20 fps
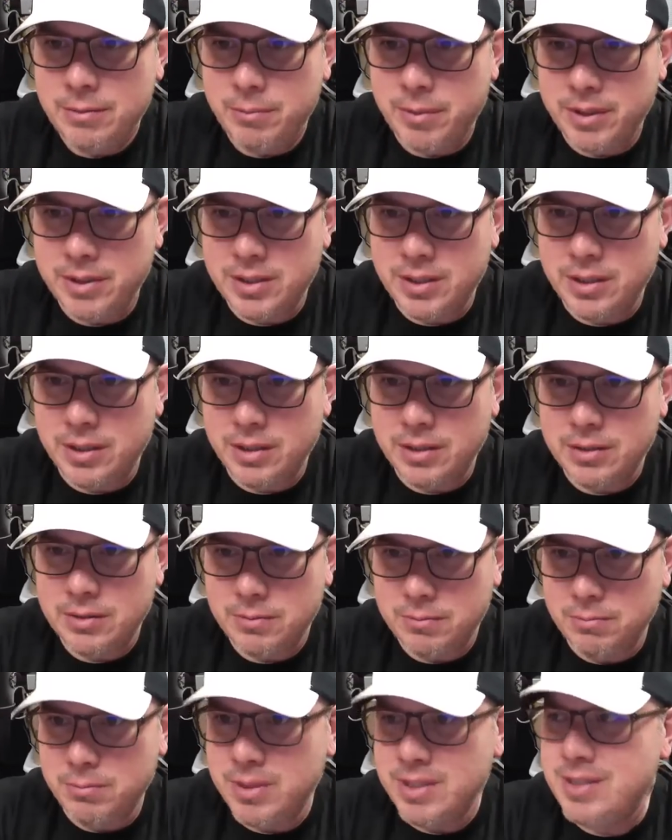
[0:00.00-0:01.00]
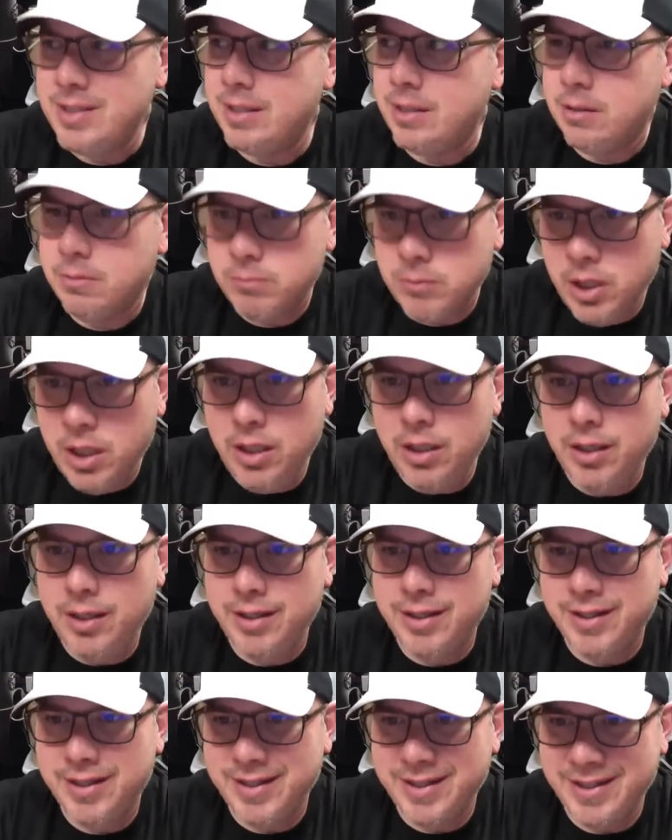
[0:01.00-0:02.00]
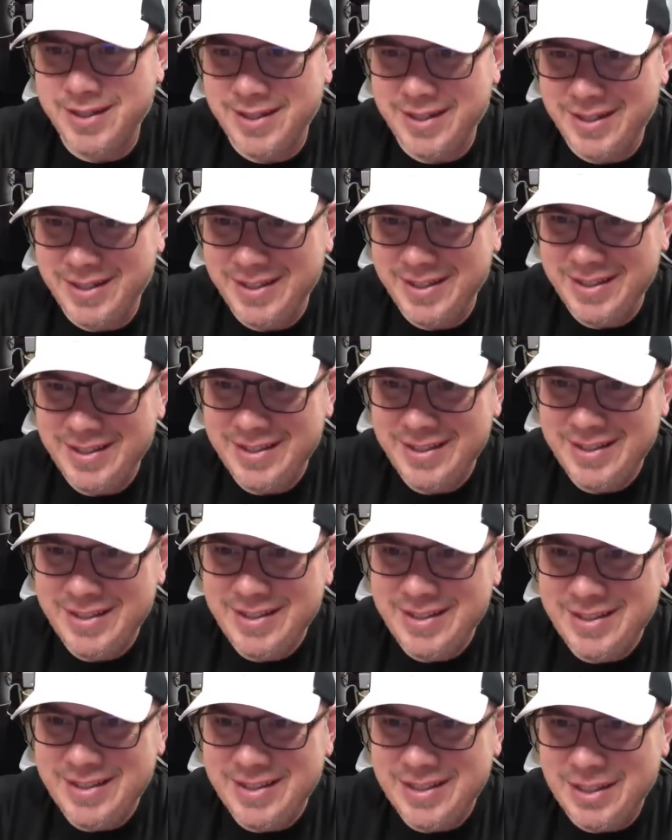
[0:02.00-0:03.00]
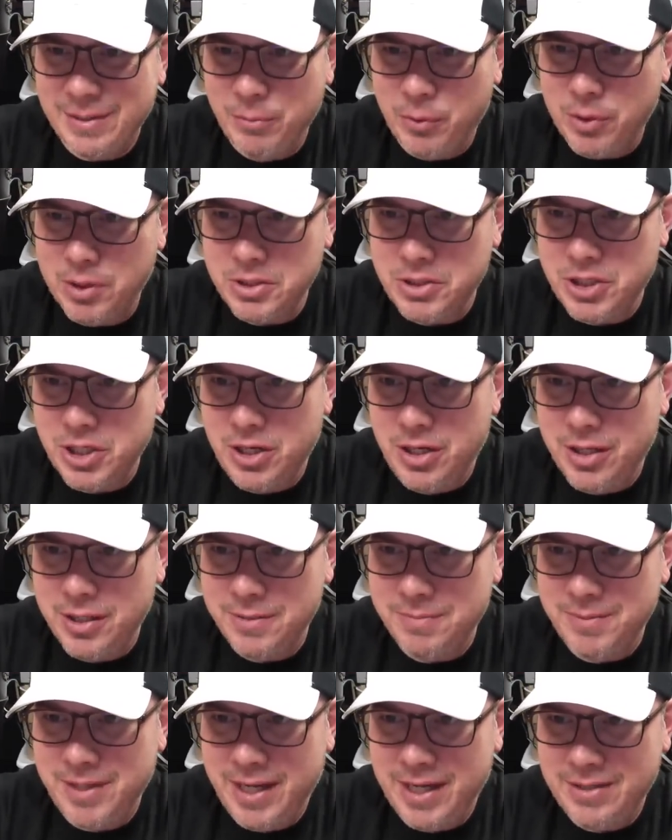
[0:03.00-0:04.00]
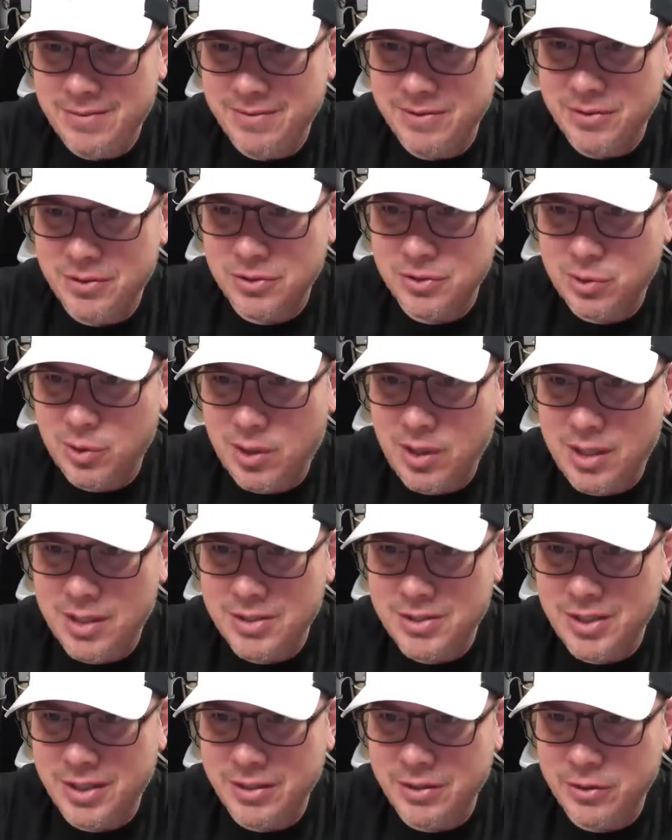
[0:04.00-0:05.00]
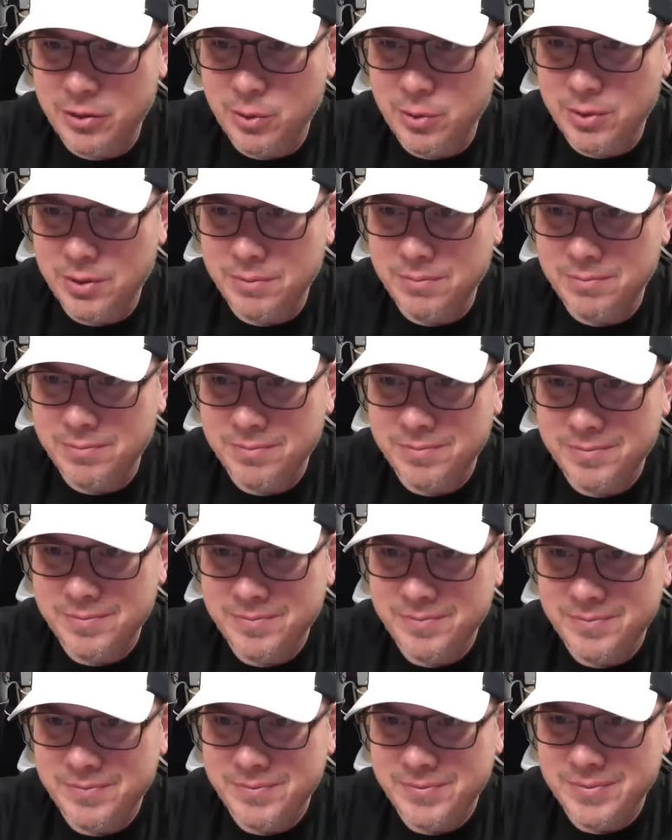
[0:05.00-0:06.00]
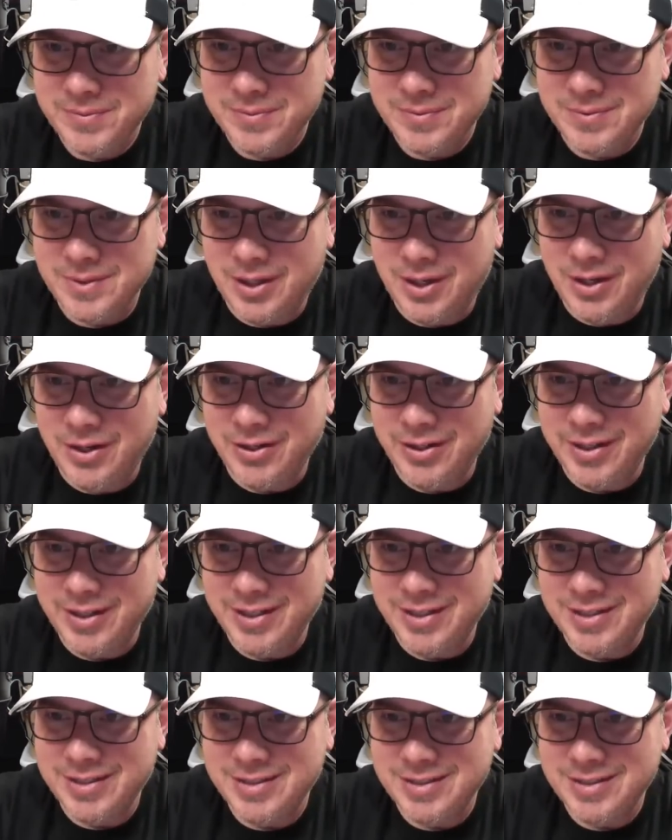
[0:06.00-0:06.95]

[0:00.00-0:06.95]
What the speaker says: But busy. Good morning, John. Dad's Vintage Garage. How you doing? Oh yeah.